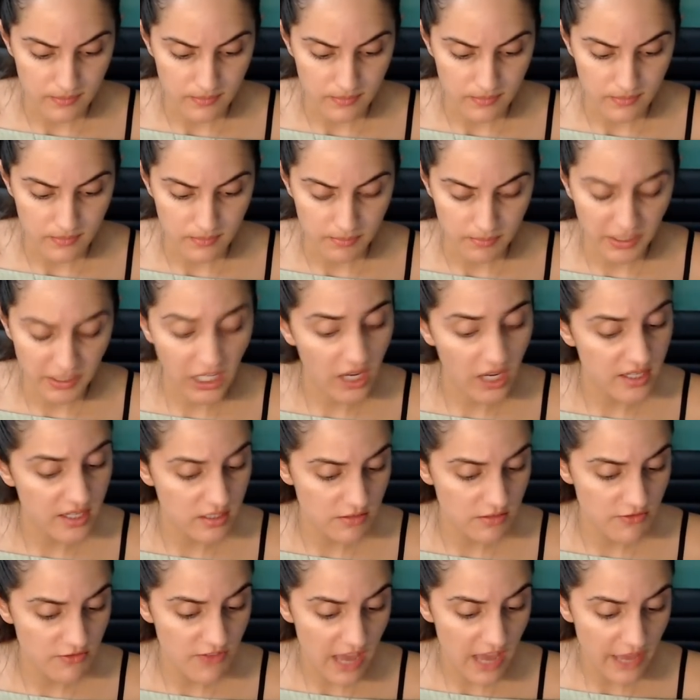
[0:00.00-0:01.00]
Because
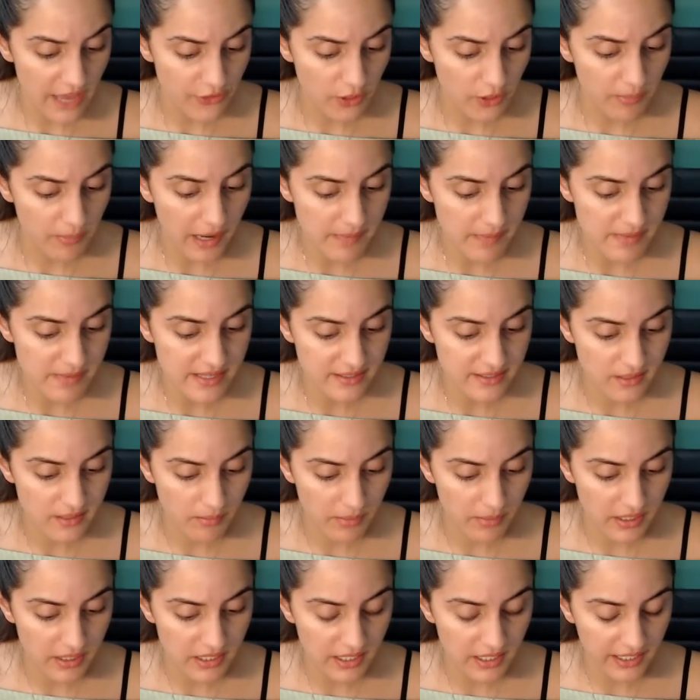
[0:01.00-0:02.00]
of that, there might be
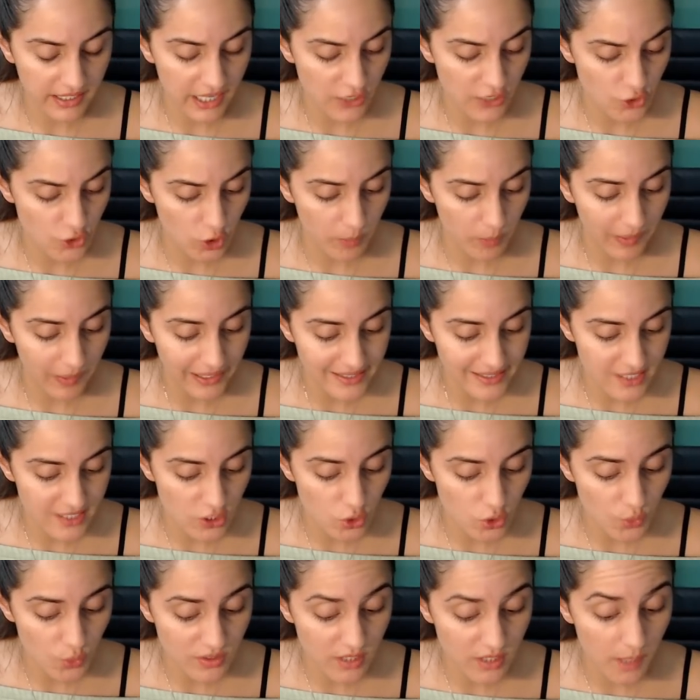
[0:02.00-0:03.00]
somebody, a Cancer or Pisces,
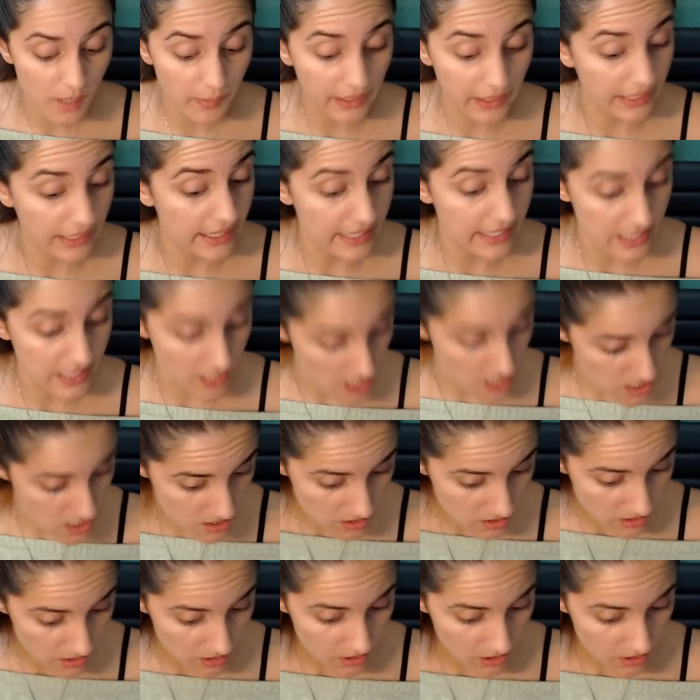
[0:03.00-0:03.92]
who is coming in